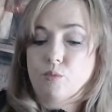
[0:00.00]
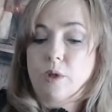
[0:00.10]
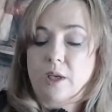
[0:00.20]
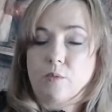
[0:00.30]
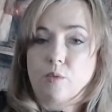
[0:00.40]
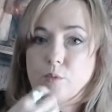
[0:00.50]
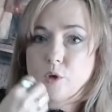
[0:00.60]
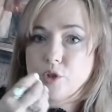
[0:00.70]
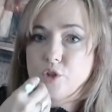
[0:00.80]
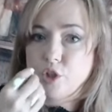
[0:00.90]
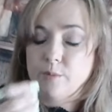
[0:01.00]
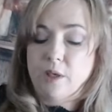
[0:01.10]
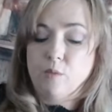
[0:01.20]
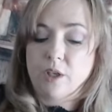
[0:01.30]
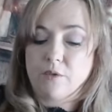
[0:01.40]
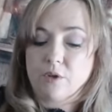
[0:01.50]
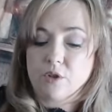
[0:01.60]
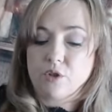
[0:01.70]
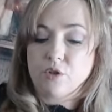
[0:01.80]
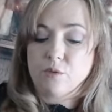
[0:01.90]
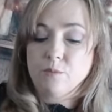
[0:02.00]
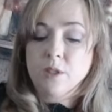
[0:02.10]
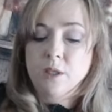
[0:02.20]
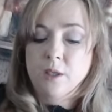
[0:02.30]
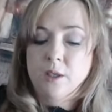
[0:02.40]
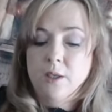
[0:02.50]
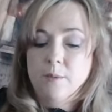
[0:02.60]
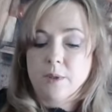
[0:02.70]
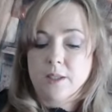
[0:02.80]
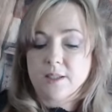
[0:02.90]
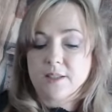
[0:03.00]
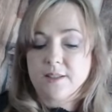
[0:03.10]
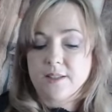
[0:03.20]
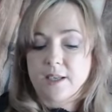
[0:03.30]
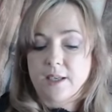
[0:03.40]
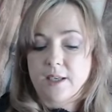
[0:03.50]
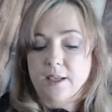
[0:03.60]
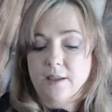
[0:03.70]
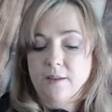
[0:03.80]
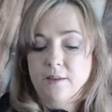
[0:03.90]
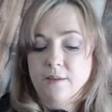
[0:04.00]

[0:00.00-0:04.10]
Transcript: like consuming what you've consumed, but it does say